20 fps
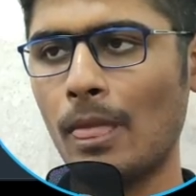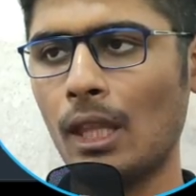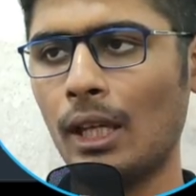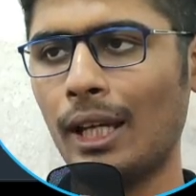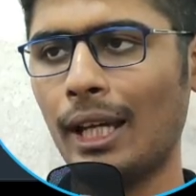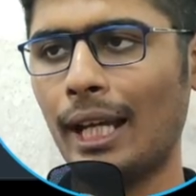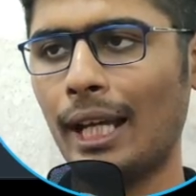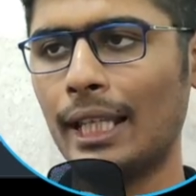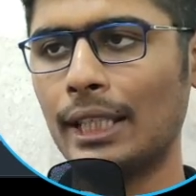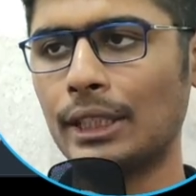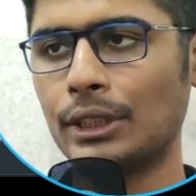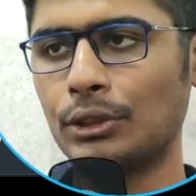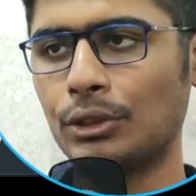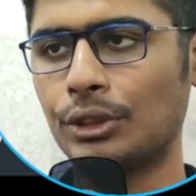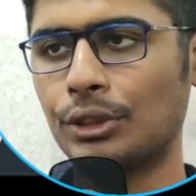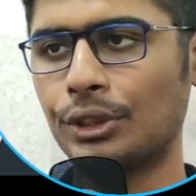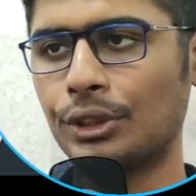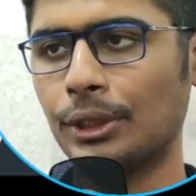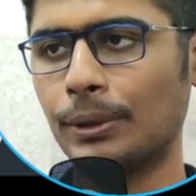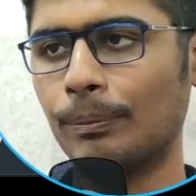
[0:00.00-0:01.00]
as you
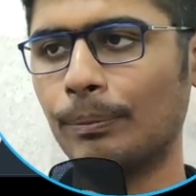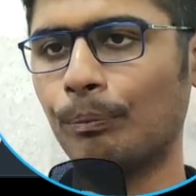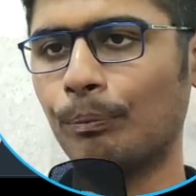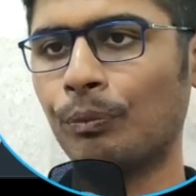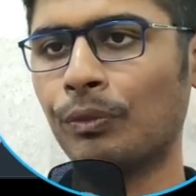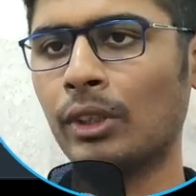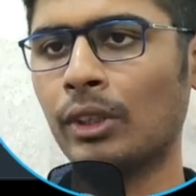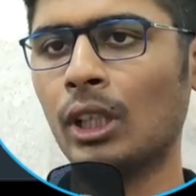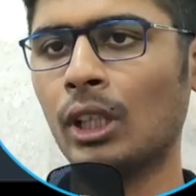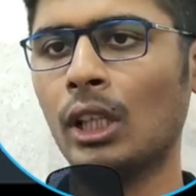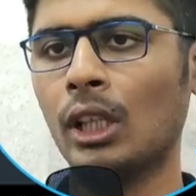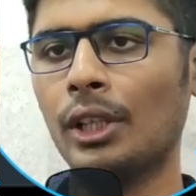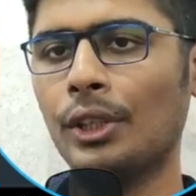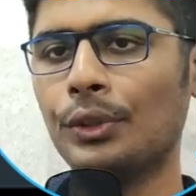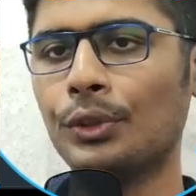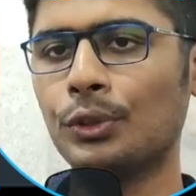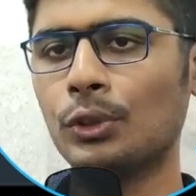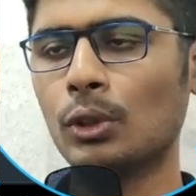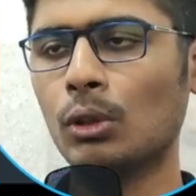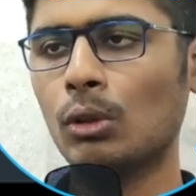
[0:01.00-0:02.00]
see.
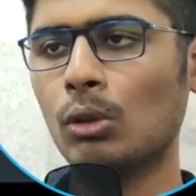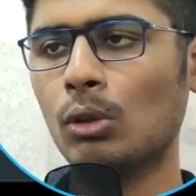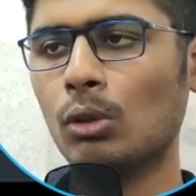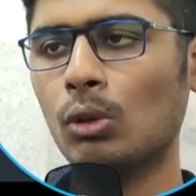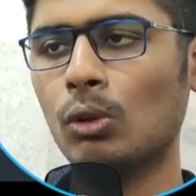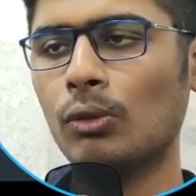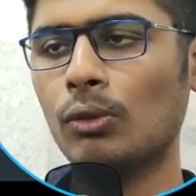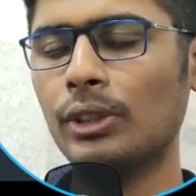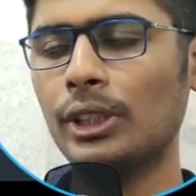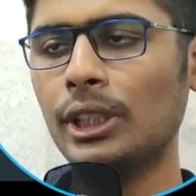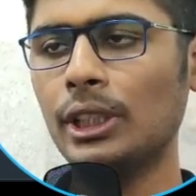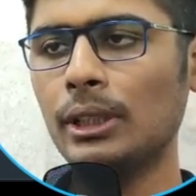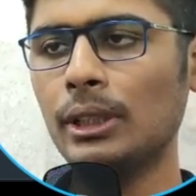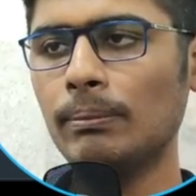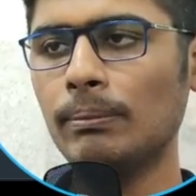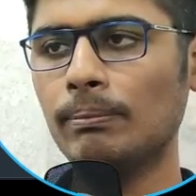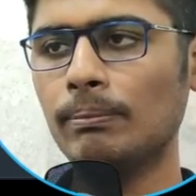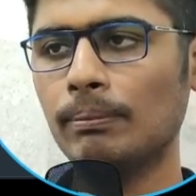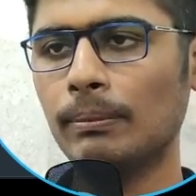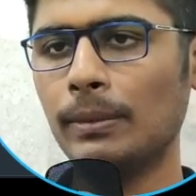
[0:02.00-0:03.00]
So we
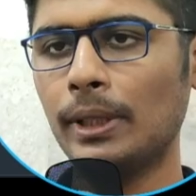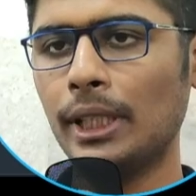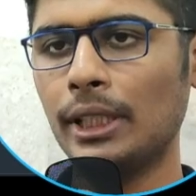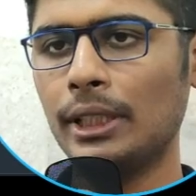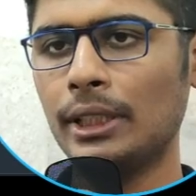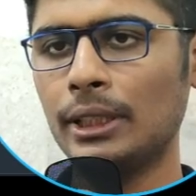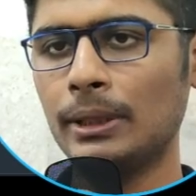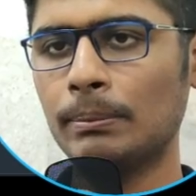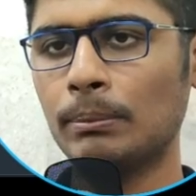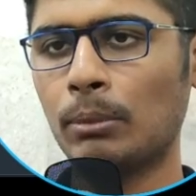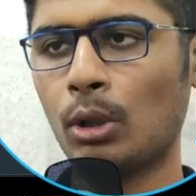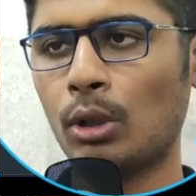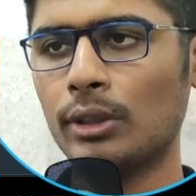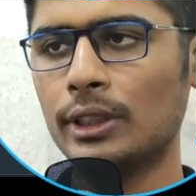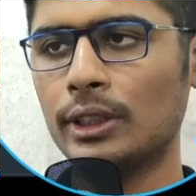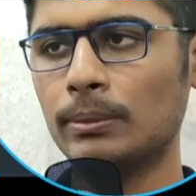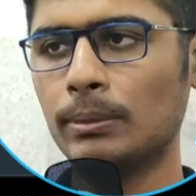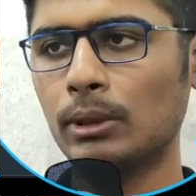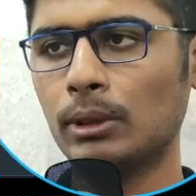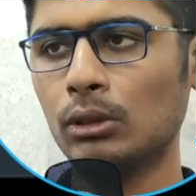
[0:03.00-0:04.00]
make it
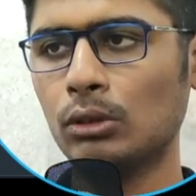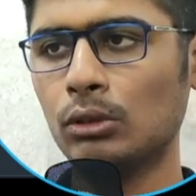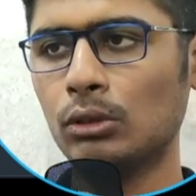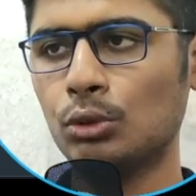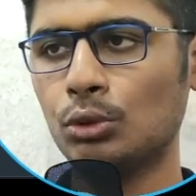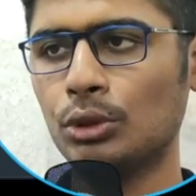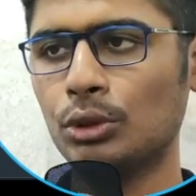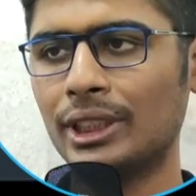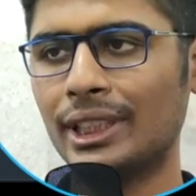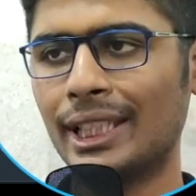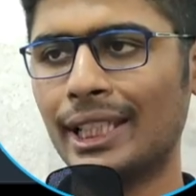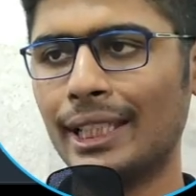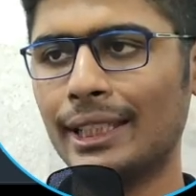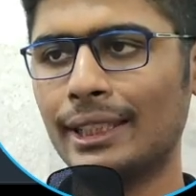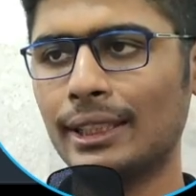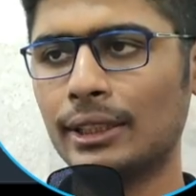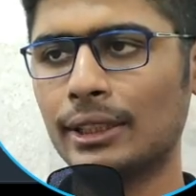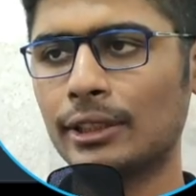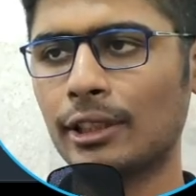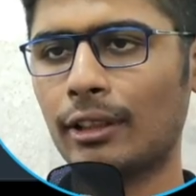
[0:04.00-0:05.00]
possible to get
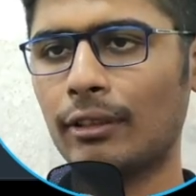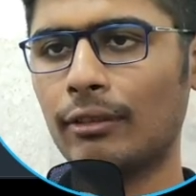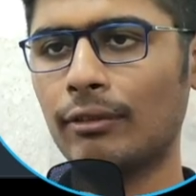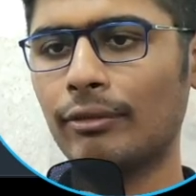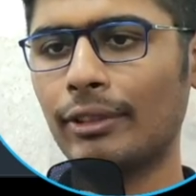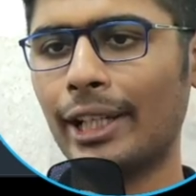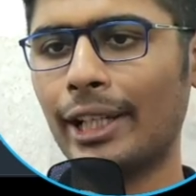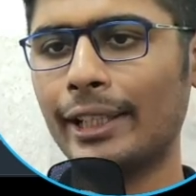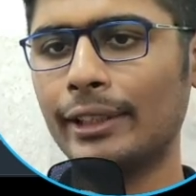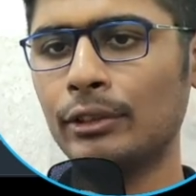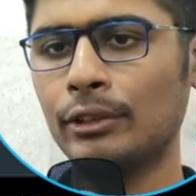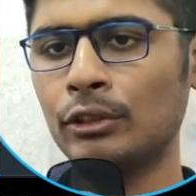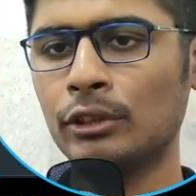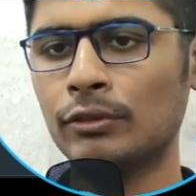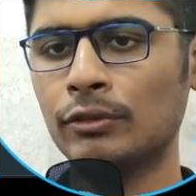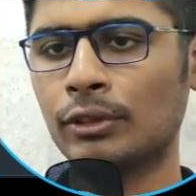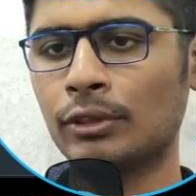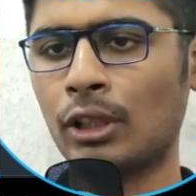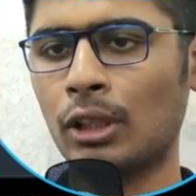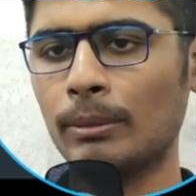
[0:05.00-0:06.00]
some values
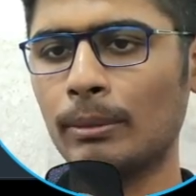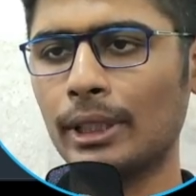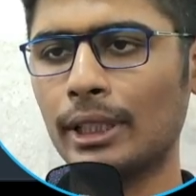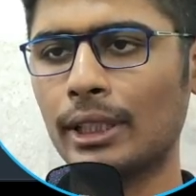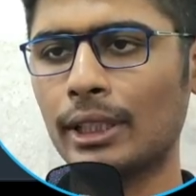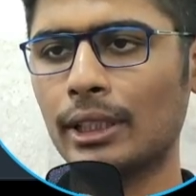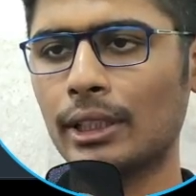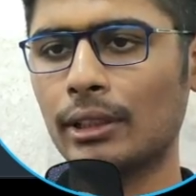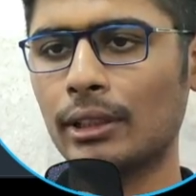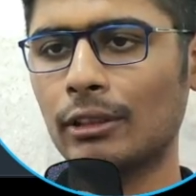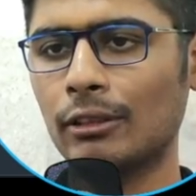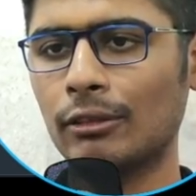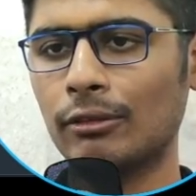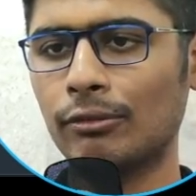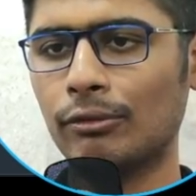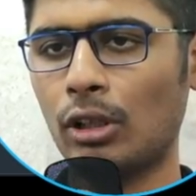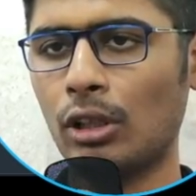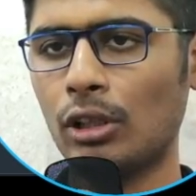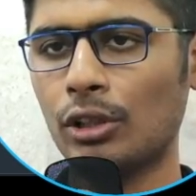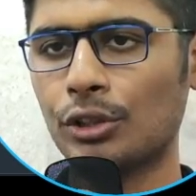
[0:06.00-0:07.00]
from a
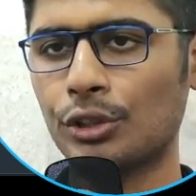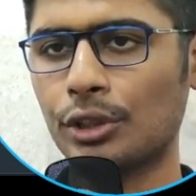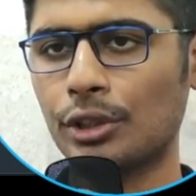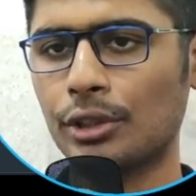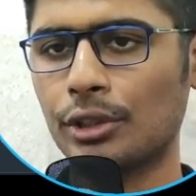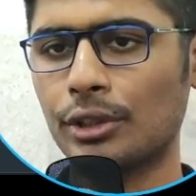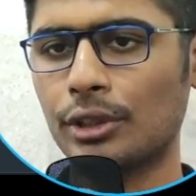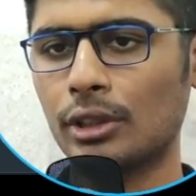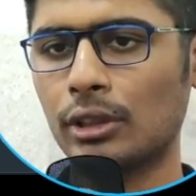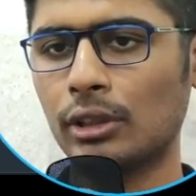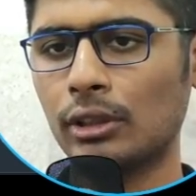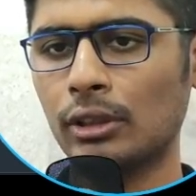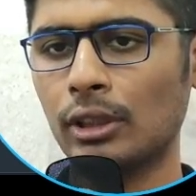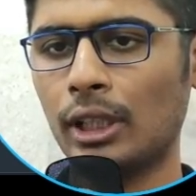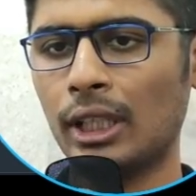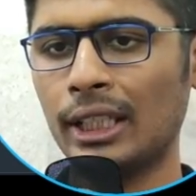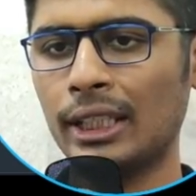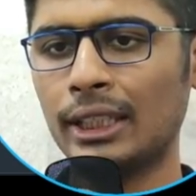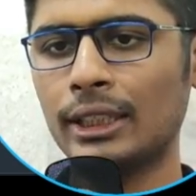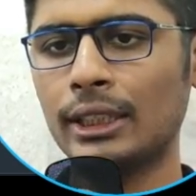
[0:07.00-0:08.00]
function like
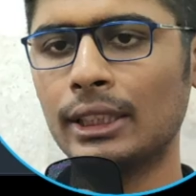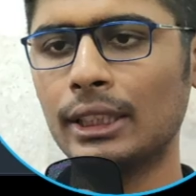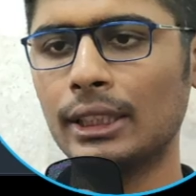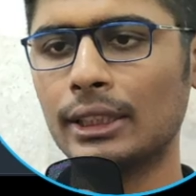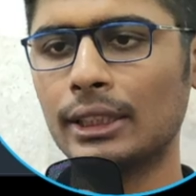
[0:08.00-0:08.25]
this.